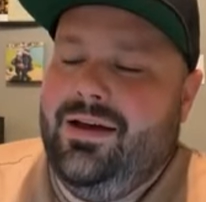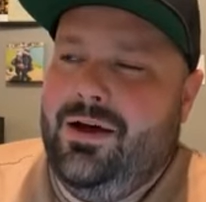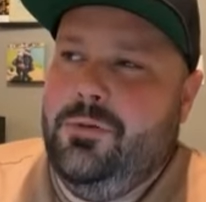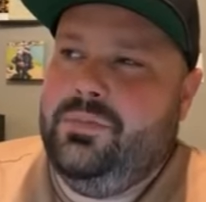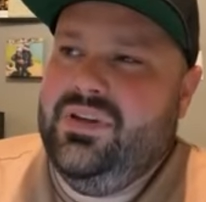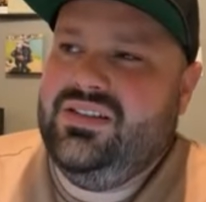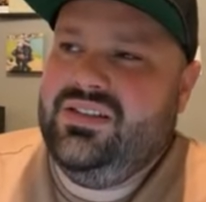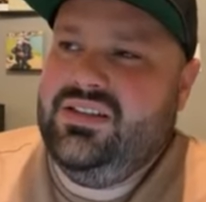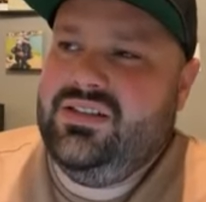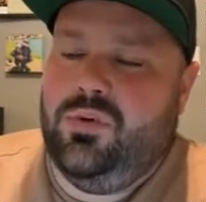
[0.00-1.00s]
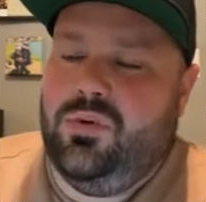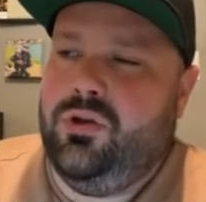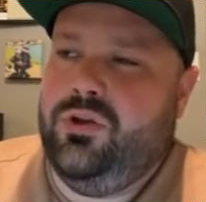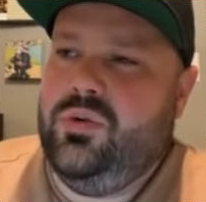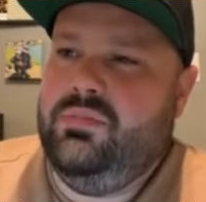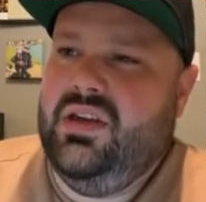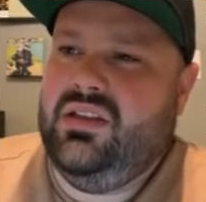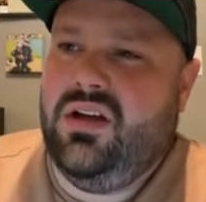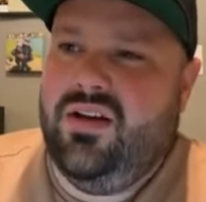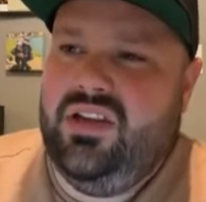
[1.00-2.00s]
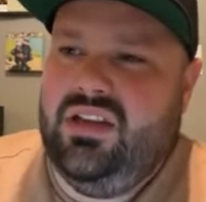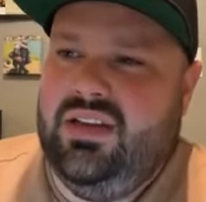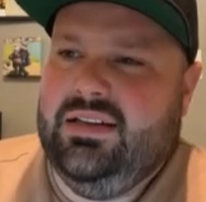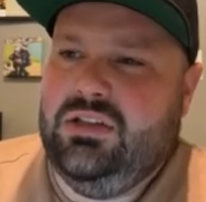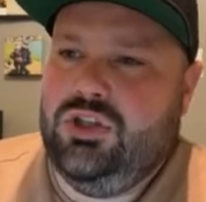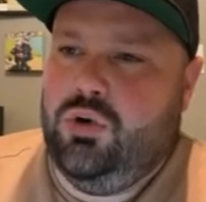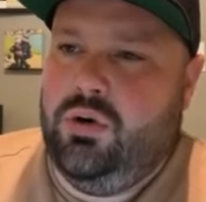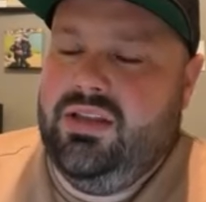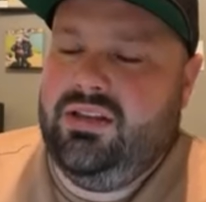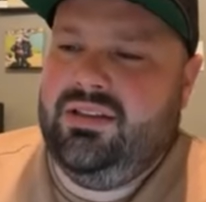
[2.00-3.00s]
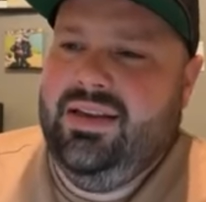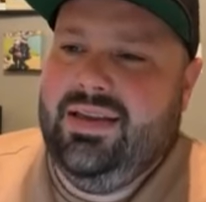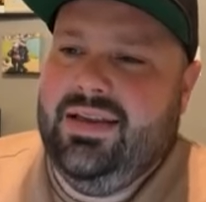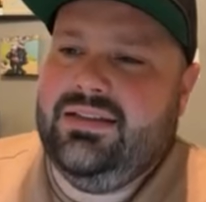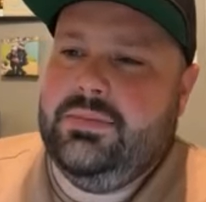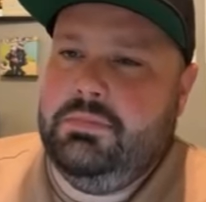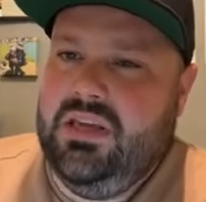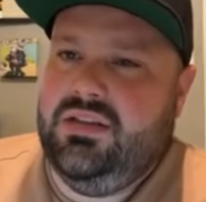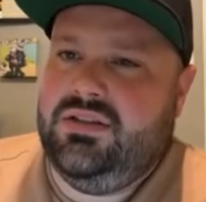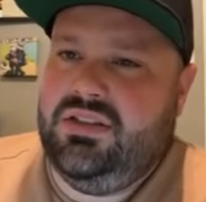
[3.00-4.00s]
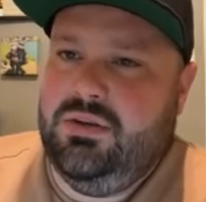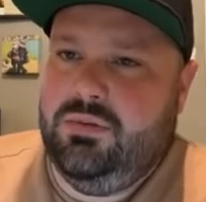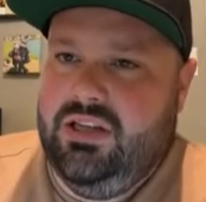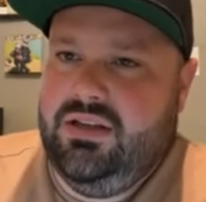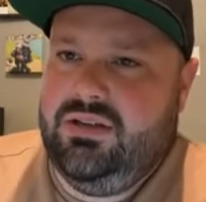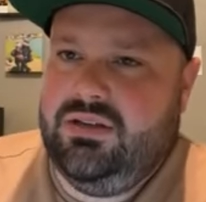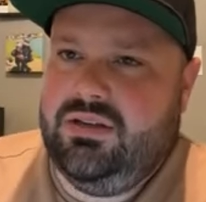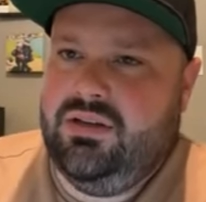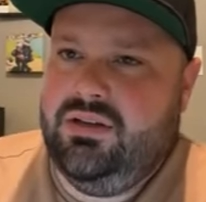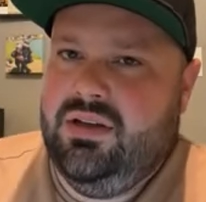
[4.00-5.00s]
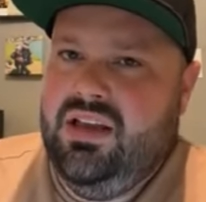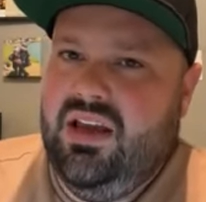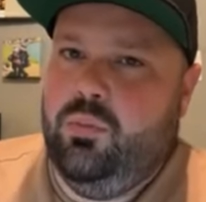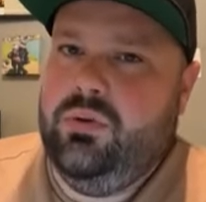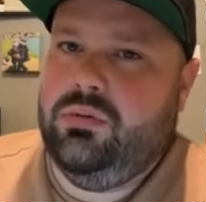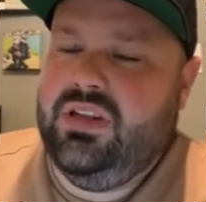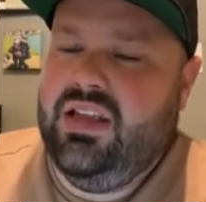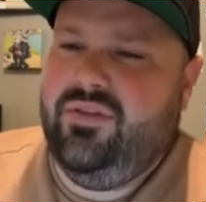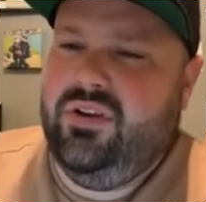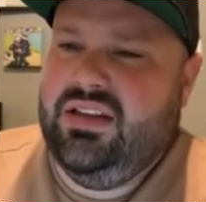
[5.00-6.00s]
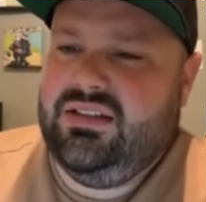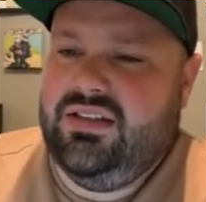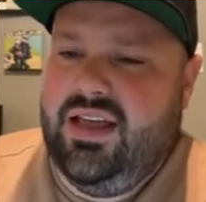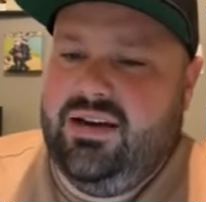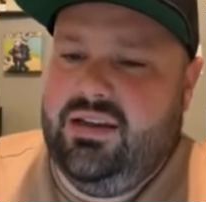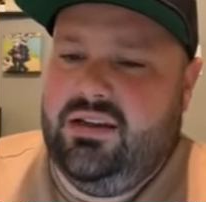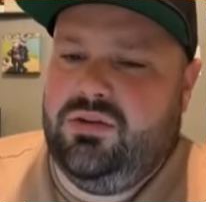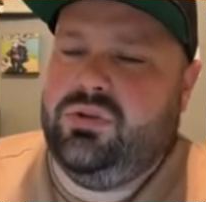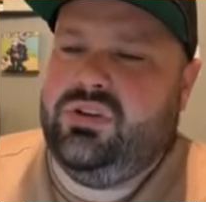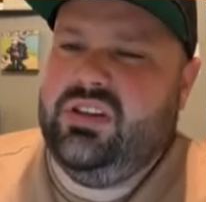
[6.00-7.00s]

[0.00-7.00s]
our business, although we may love it and enjoy it, it's a means to an end. And we will never get to that end. We'll